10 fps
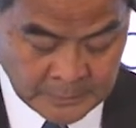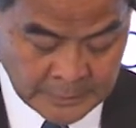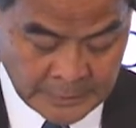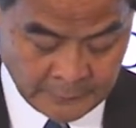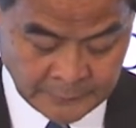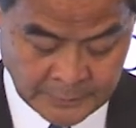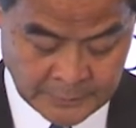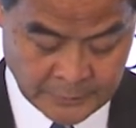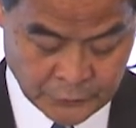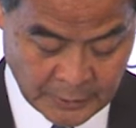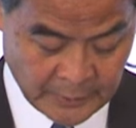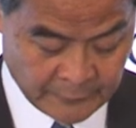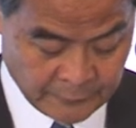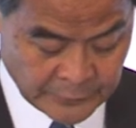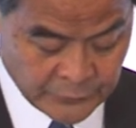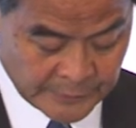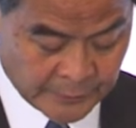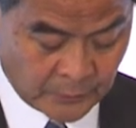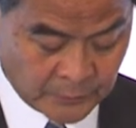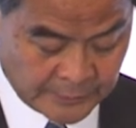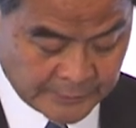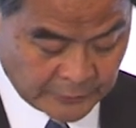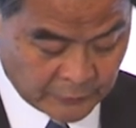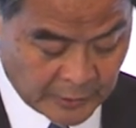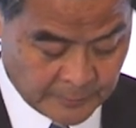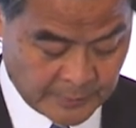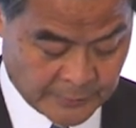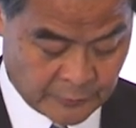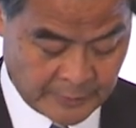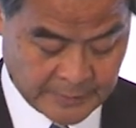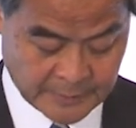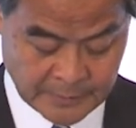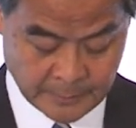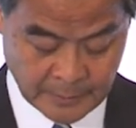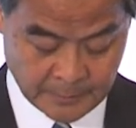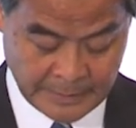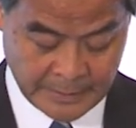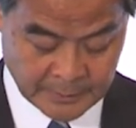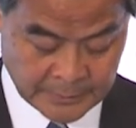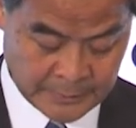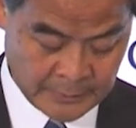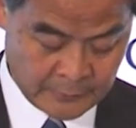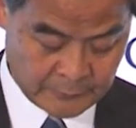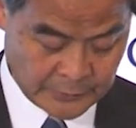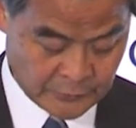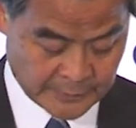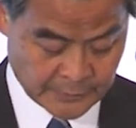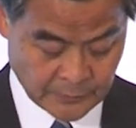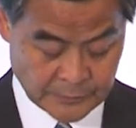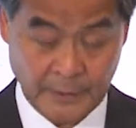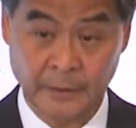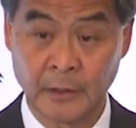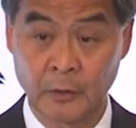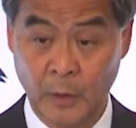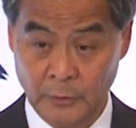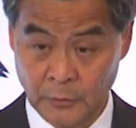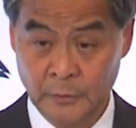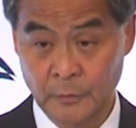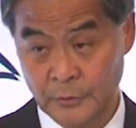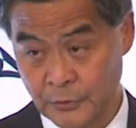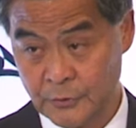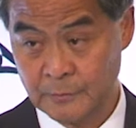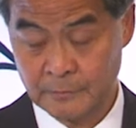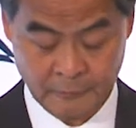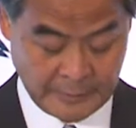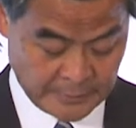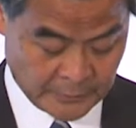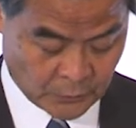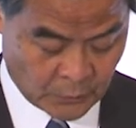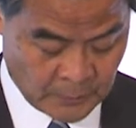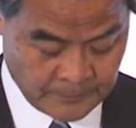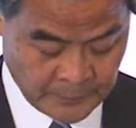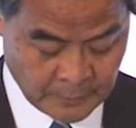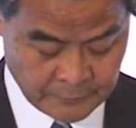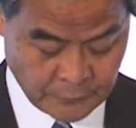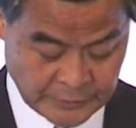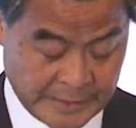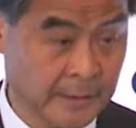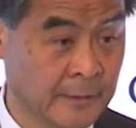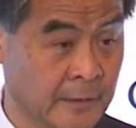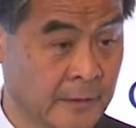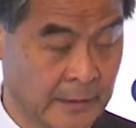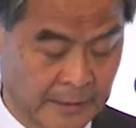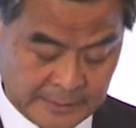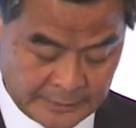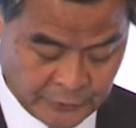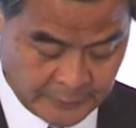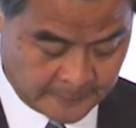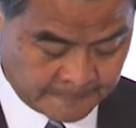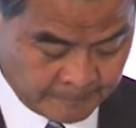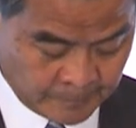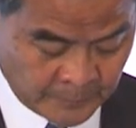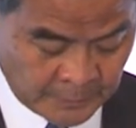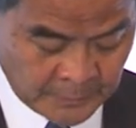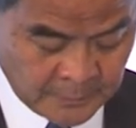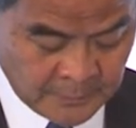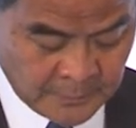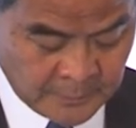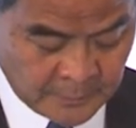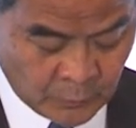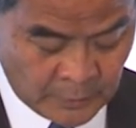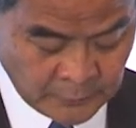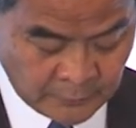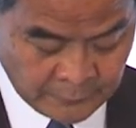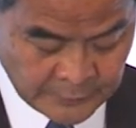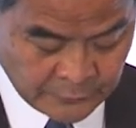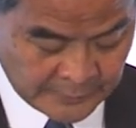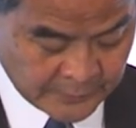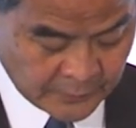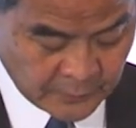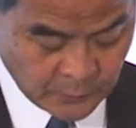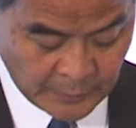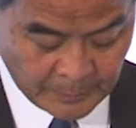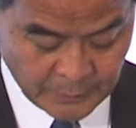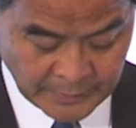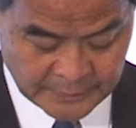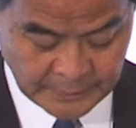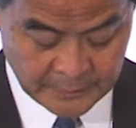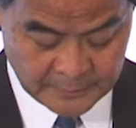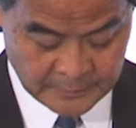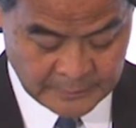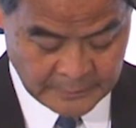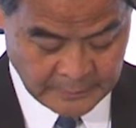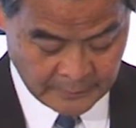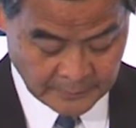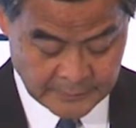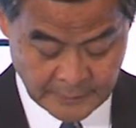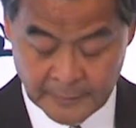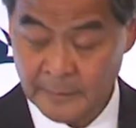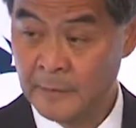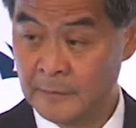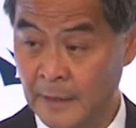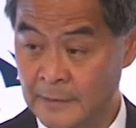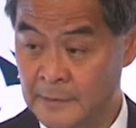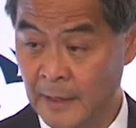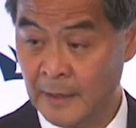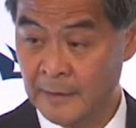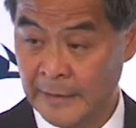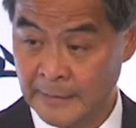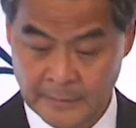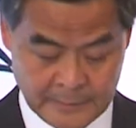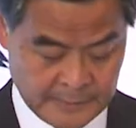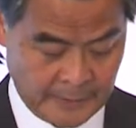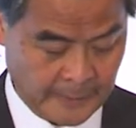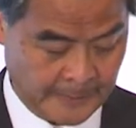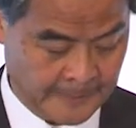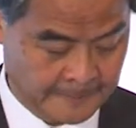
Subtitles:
After the Shanghai Free Trade Zone, the central government is creating similar pilot free trade zones in Guangdong, which is right next door, Fujian, and Tianjin. The Guangdong Free Trade Zone will embrace Hengqin, Nansha, and Qianhai.